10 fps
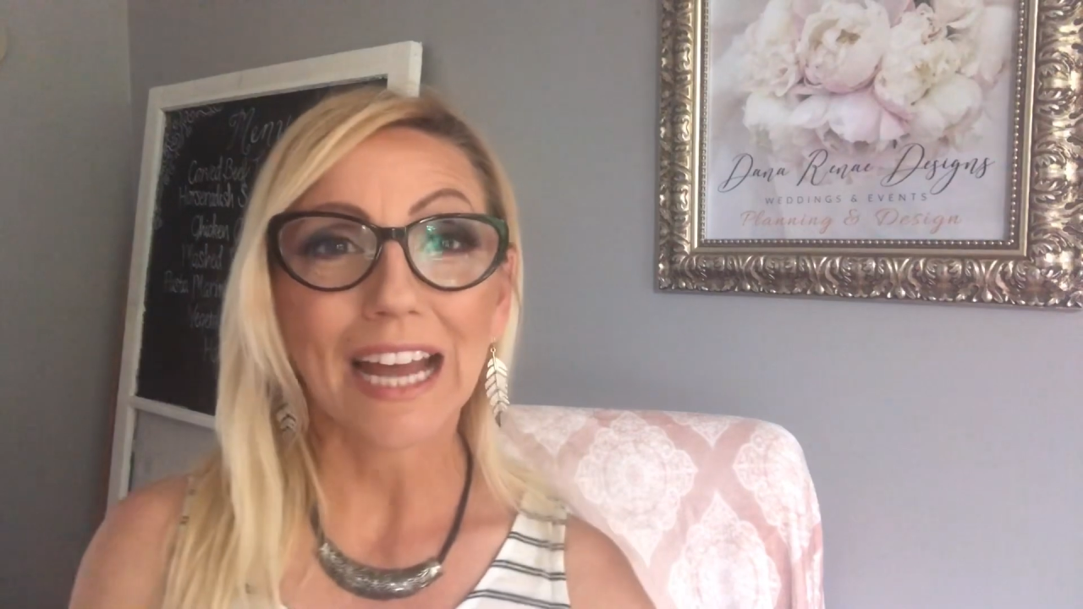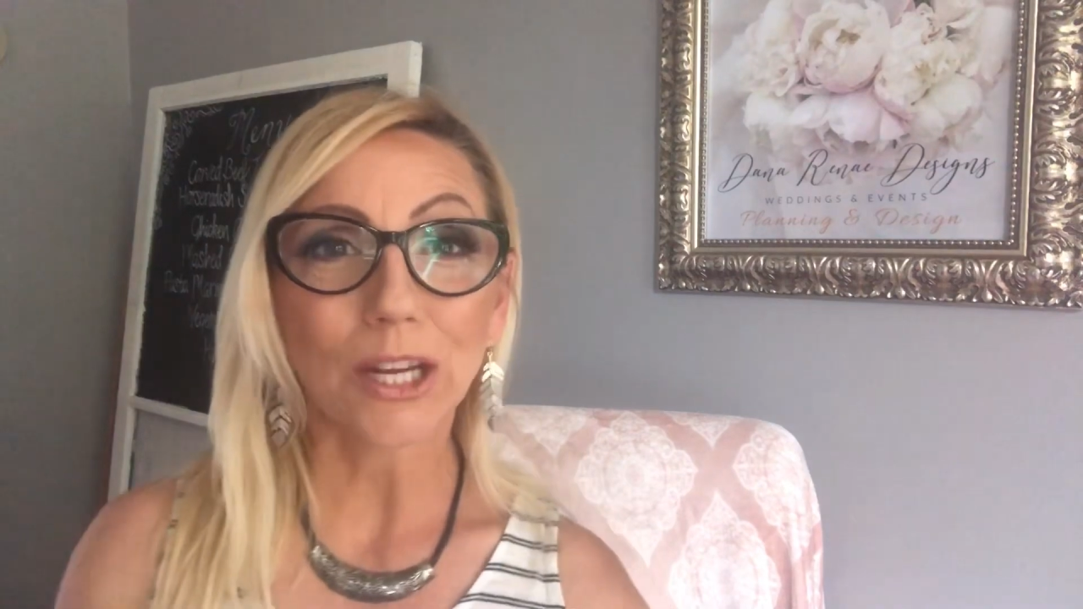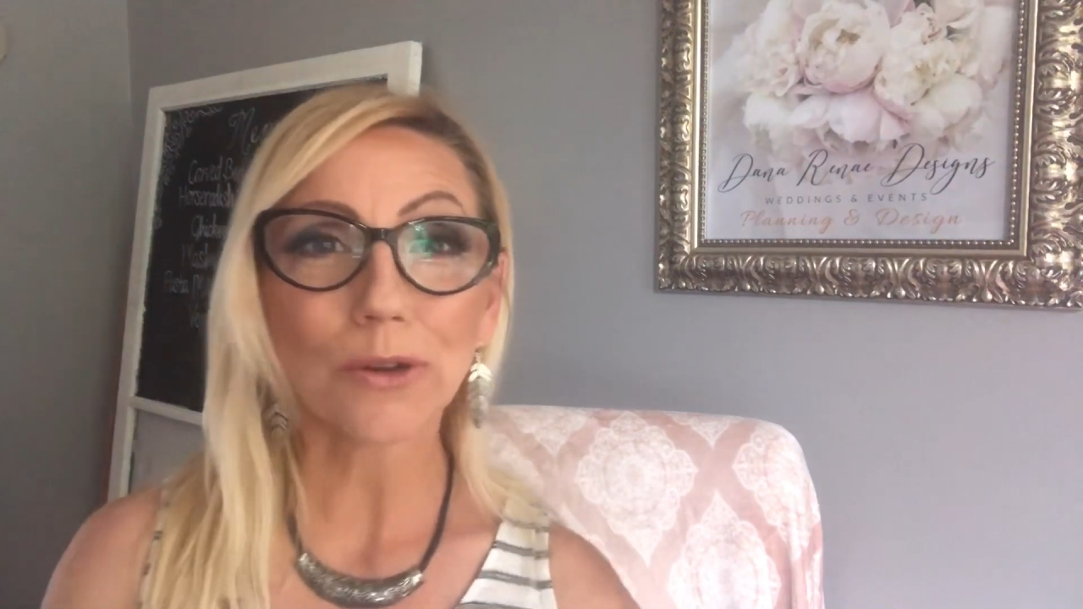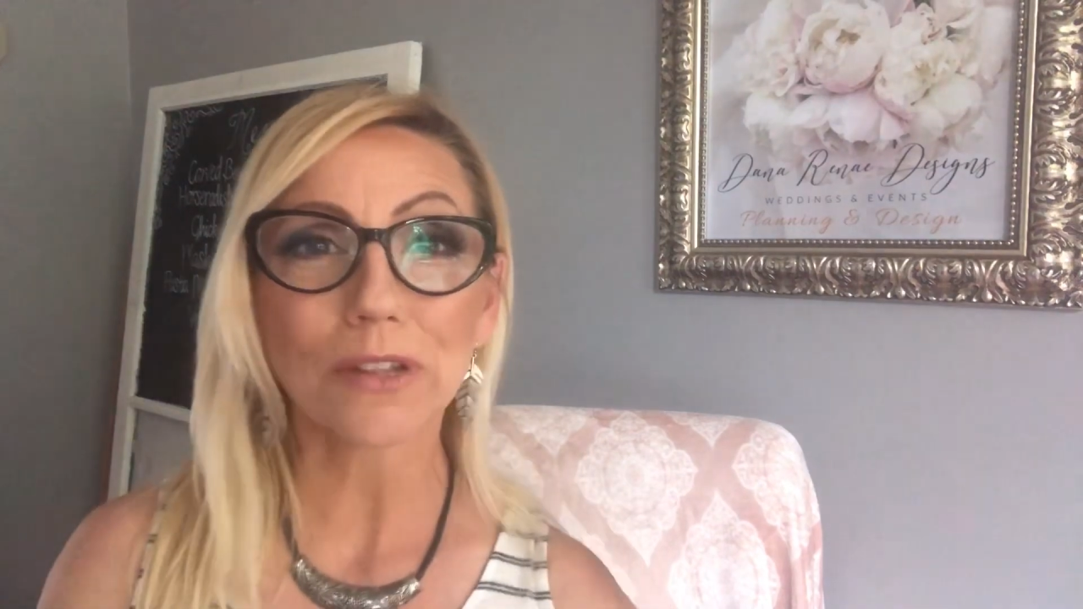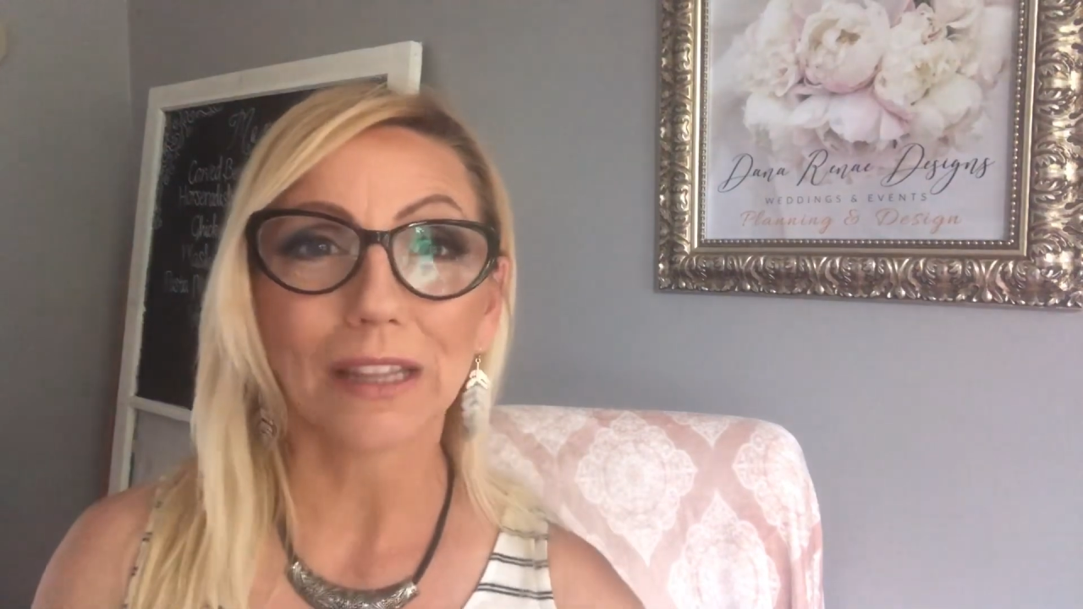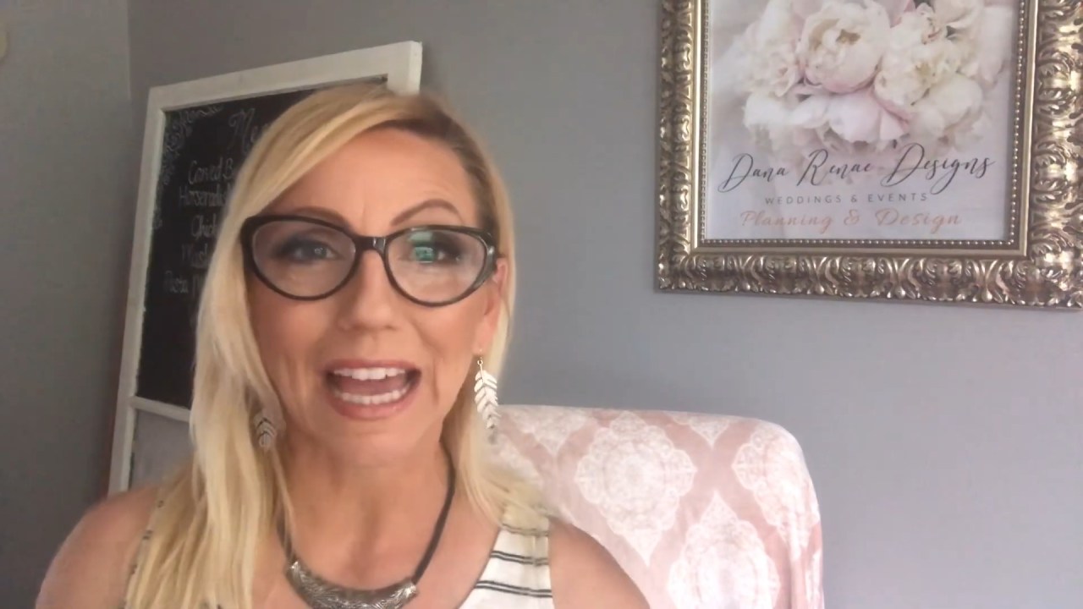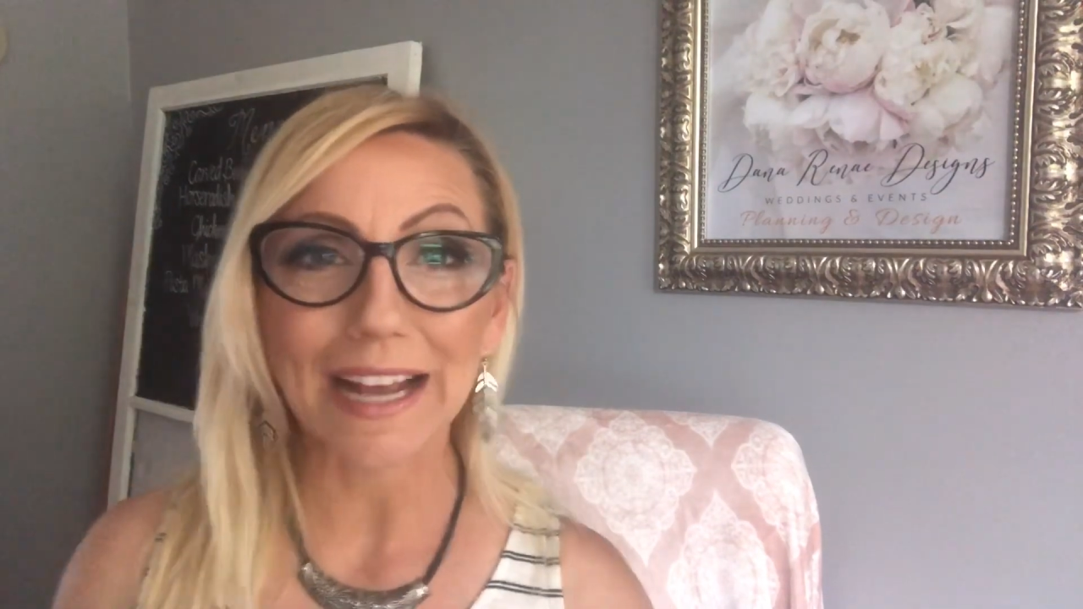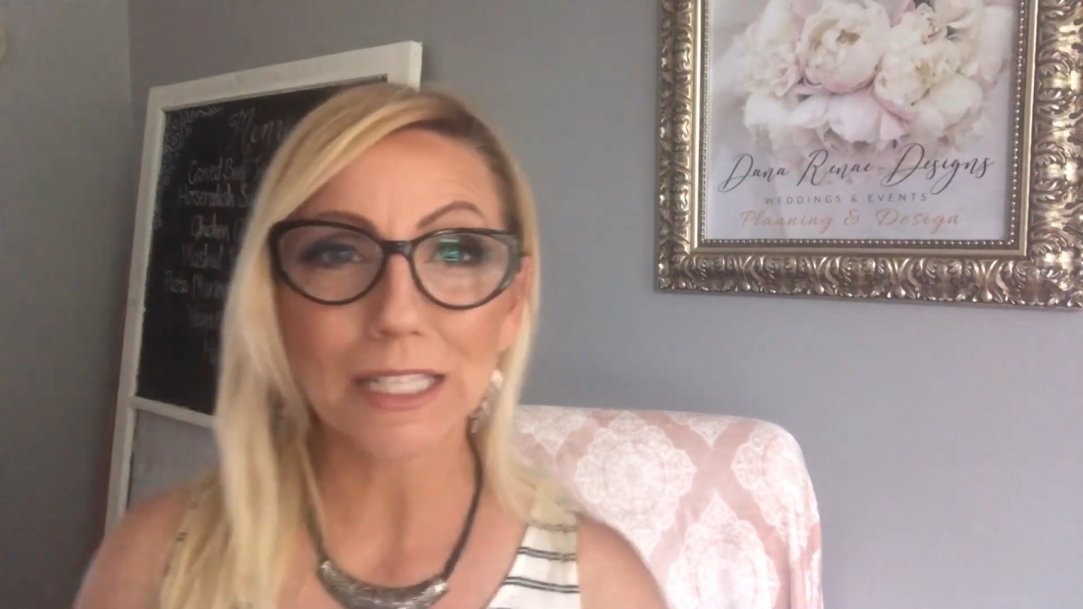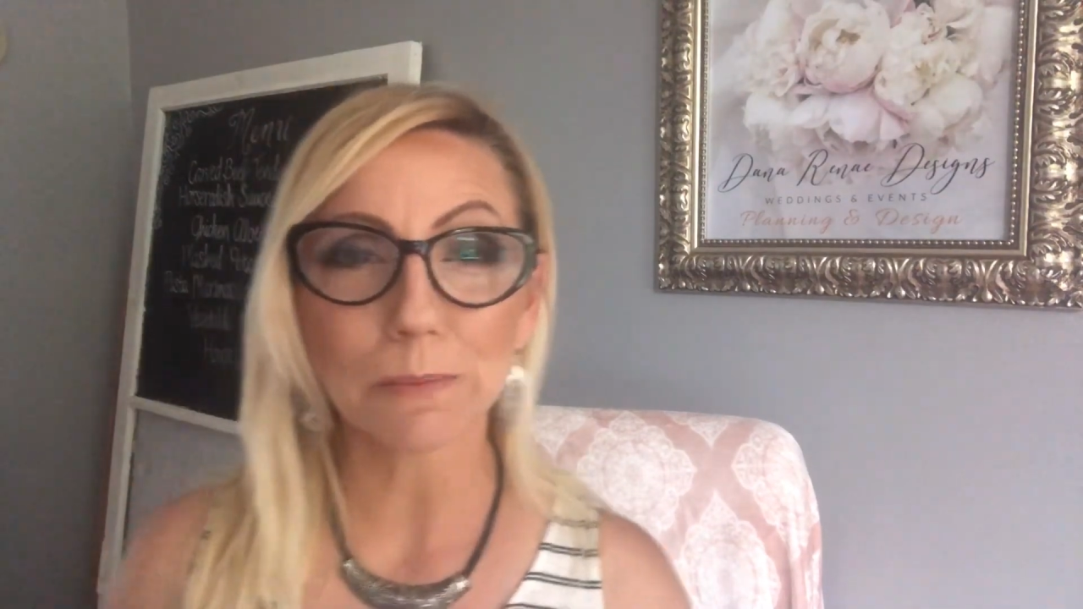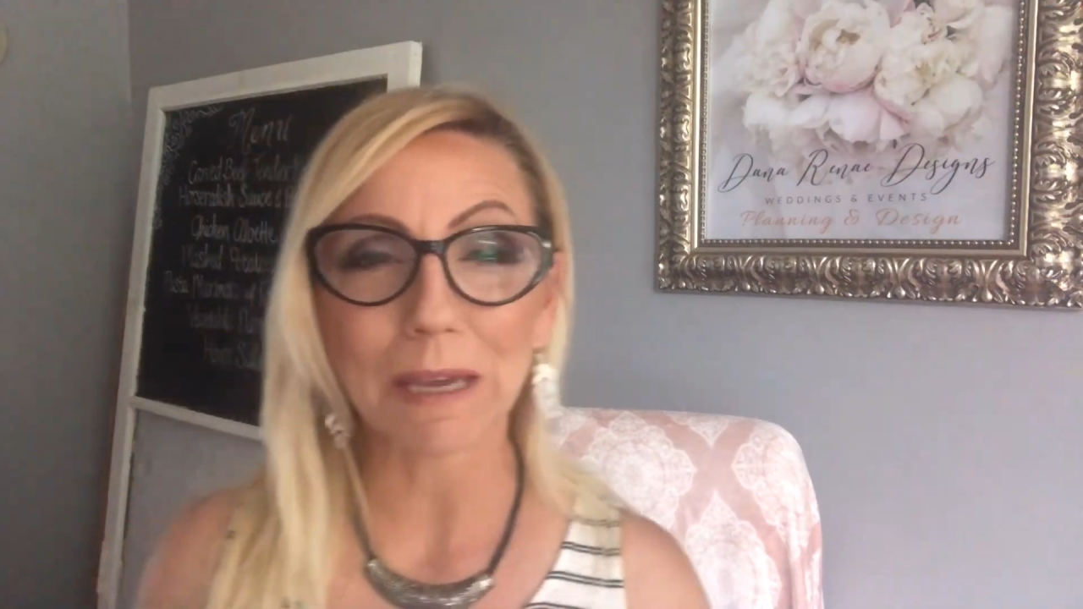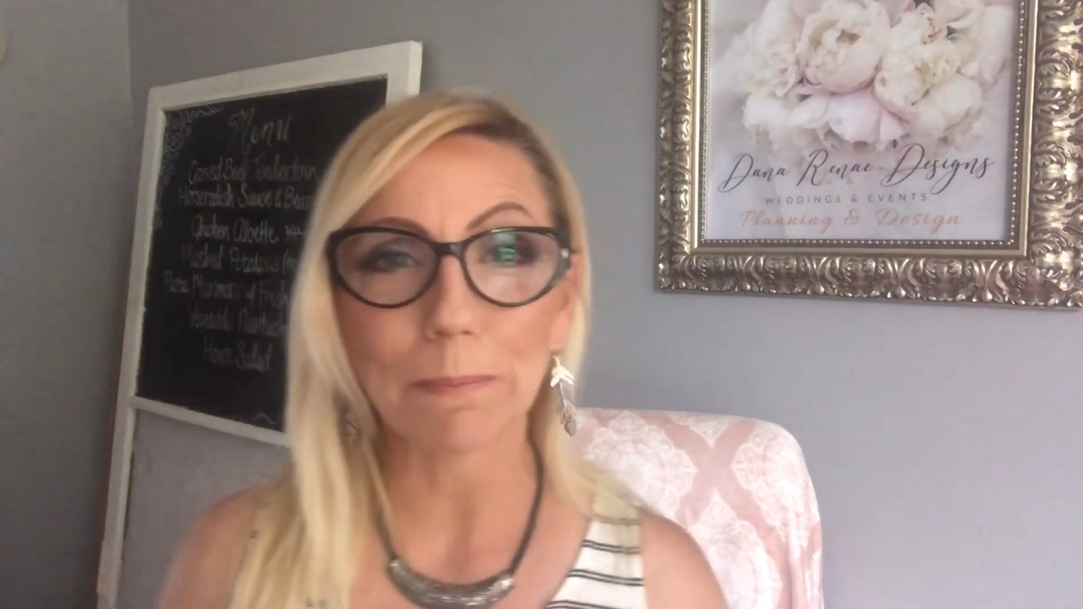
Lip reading: Now, you're the last